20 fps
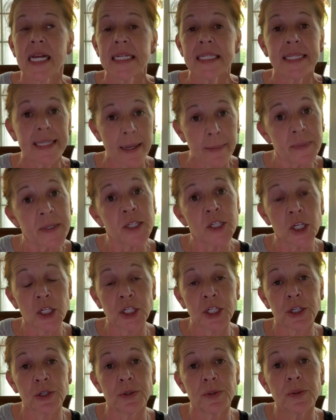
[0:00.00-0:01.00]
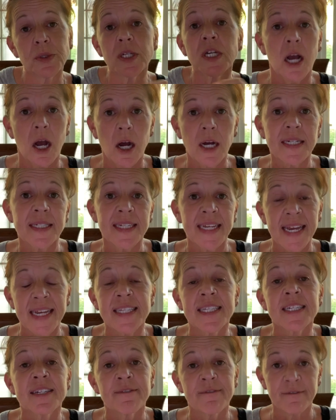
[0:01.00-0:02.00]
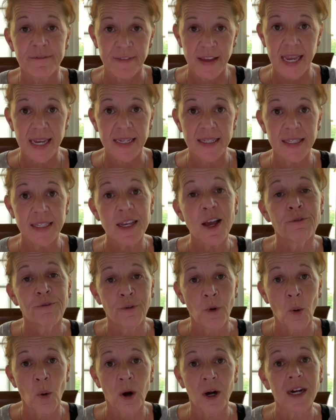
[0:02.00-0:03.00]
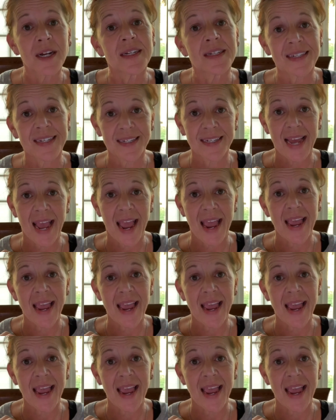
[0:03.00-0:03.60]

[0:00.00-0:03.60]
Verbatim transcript: substitute contest vase for today.